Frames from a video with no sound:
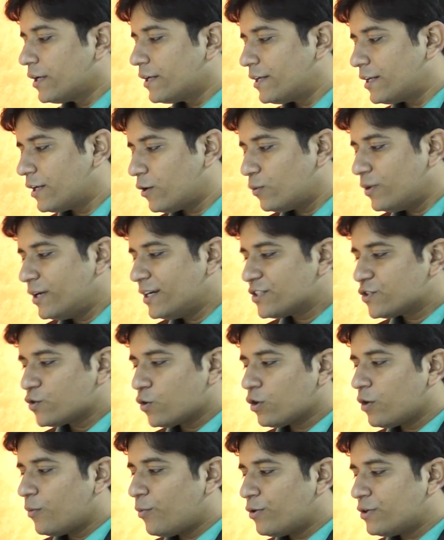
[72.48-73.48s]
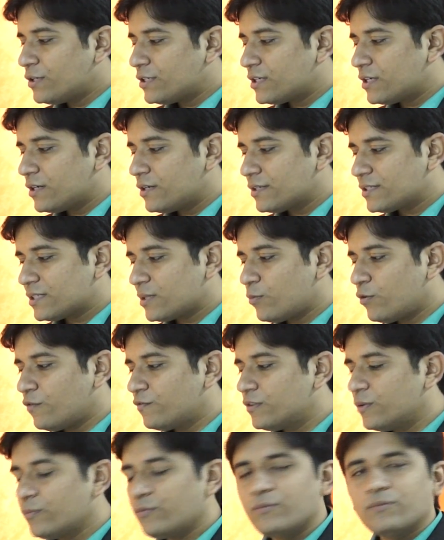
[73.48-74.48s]
Now let's talk about some
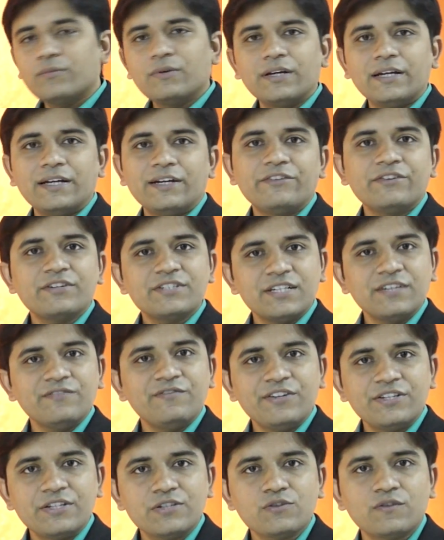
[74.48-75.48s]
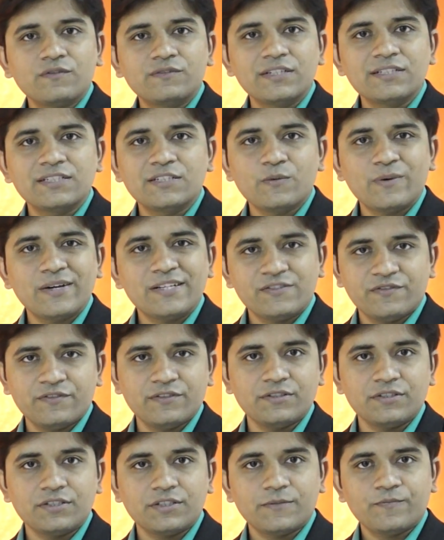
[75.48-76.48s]
of the interesting features of this device
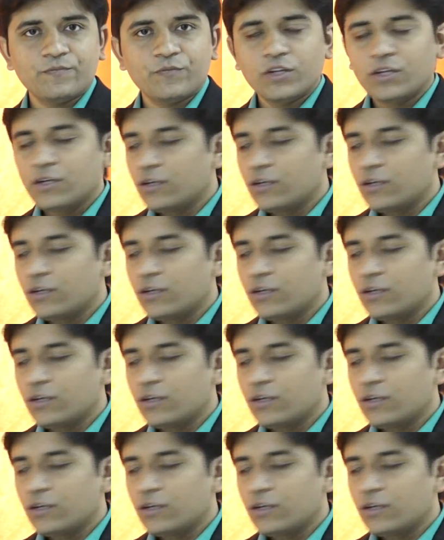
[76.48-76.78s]
first.